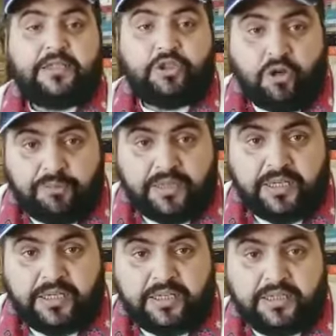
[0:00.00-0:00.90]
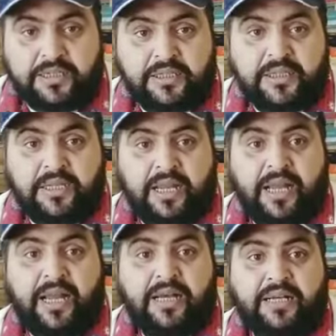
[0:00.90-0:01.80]
dominant
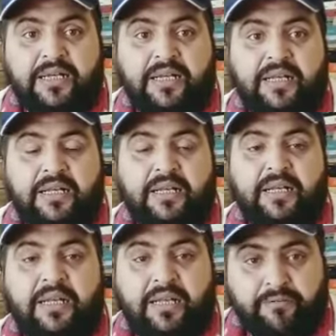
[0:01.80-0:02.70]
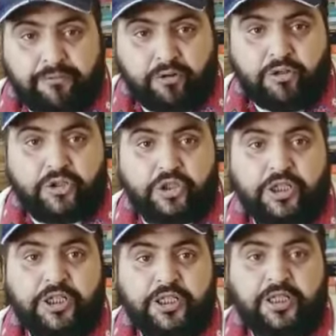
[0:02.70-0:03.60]
and influential
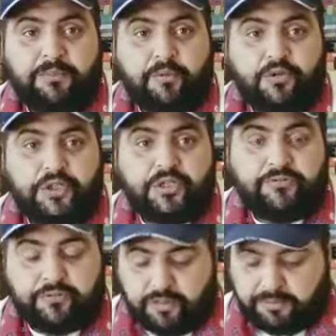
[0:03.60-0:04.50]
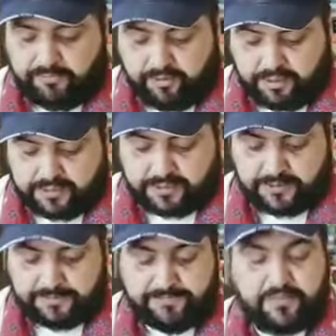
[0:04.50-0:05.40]
in the poetry of Robert Frost.
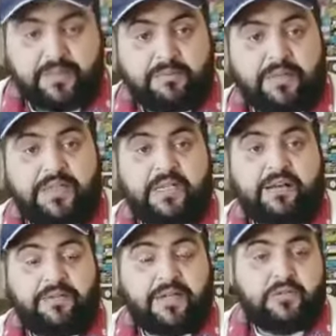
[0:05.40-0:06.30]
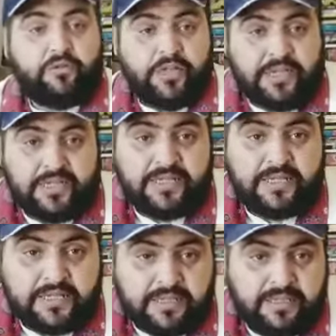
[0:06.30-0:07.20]
But our
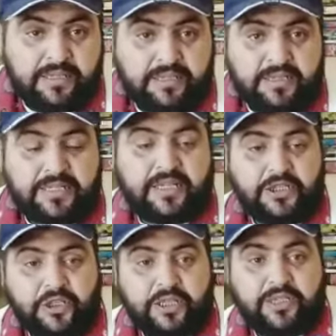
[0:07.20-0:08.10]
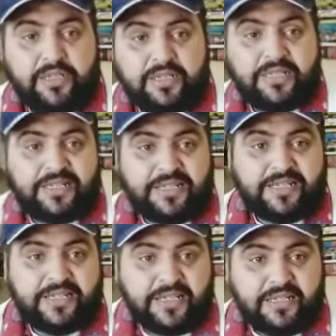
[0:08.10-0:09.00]
today's discussion is
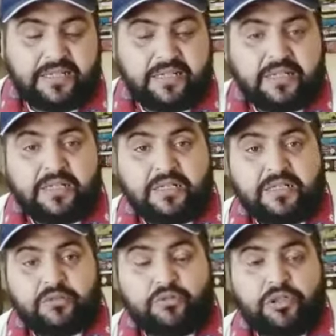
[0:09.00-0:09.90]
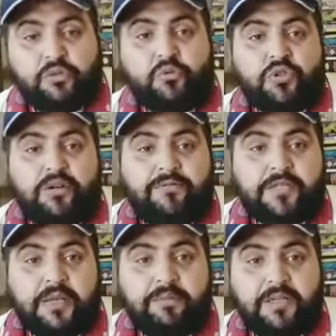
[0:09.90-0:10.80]
restricted to the use of
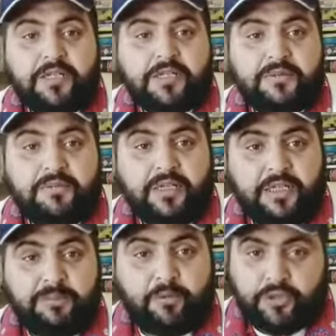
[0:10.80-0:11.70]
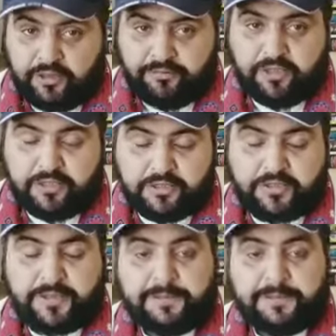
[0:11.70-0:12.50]
symbolism in the poetry of Frost.